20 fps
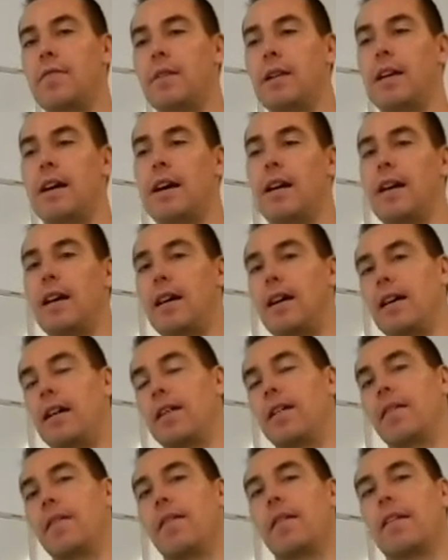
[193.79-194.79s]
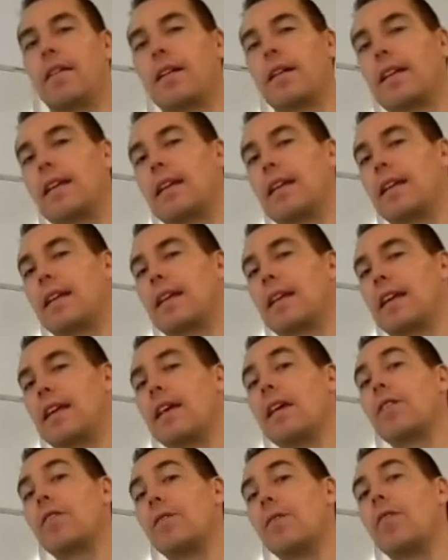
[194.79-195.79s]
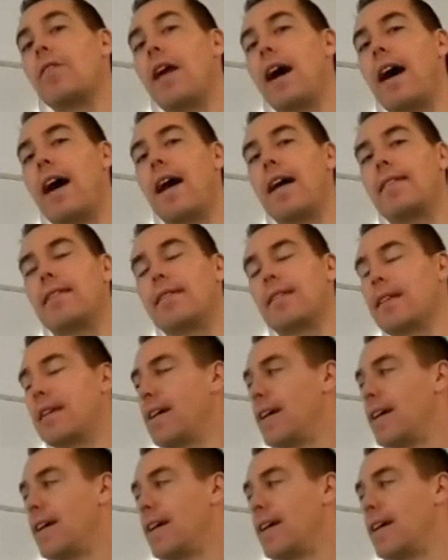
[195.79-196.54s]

we kind of kill that